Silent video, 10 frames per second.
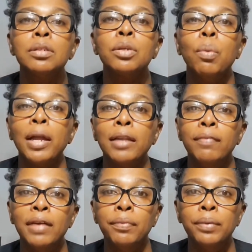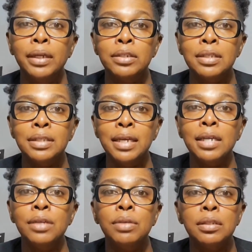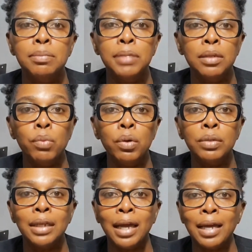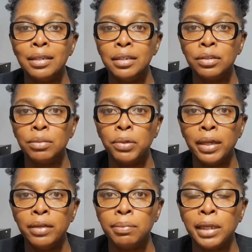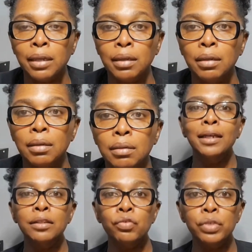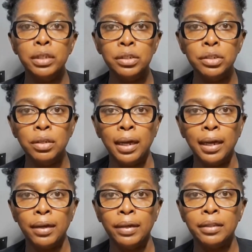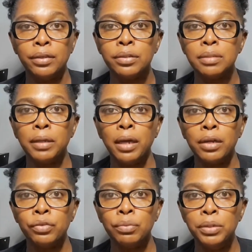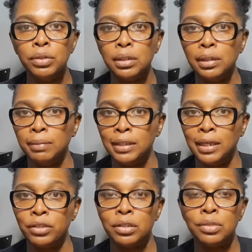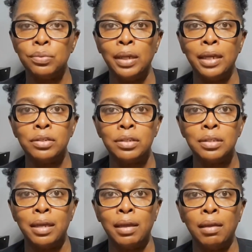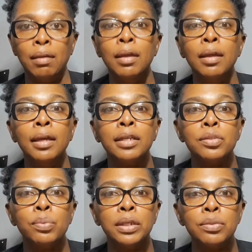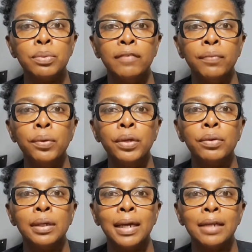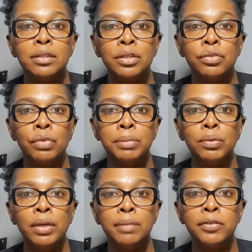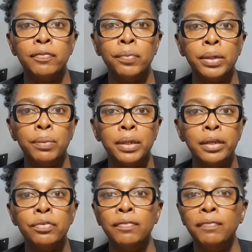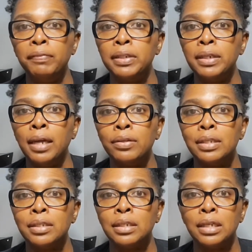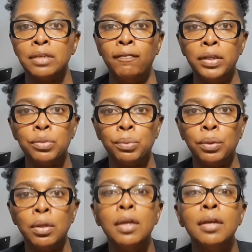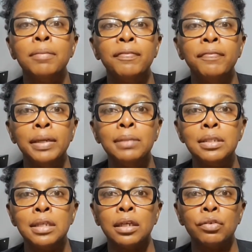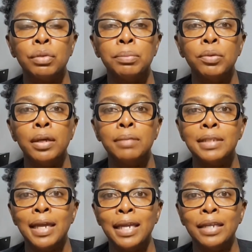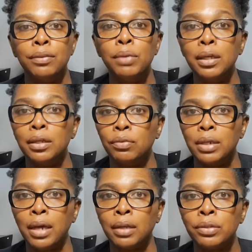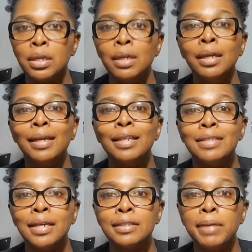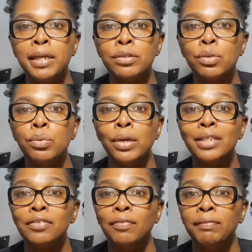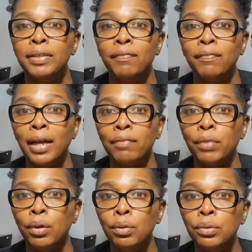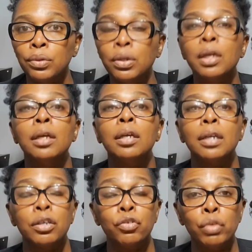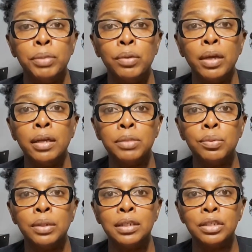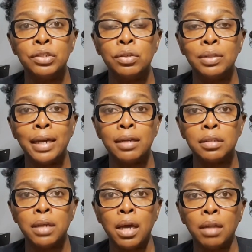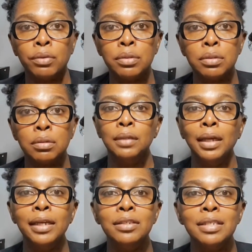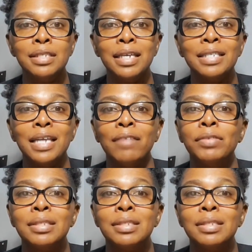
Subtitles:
To qualify for an HSA, you need to be enrolled in a high deductible health plan. Now, like the traditional IRA, there are some contribution limitations to an HSA. In 2024, you're allowed to contribute up to $4,150 as an individual, but families can contribute up to $8,300, and taxpayers who are age 55 or older could contribute up to an additional $1,000. HSAs have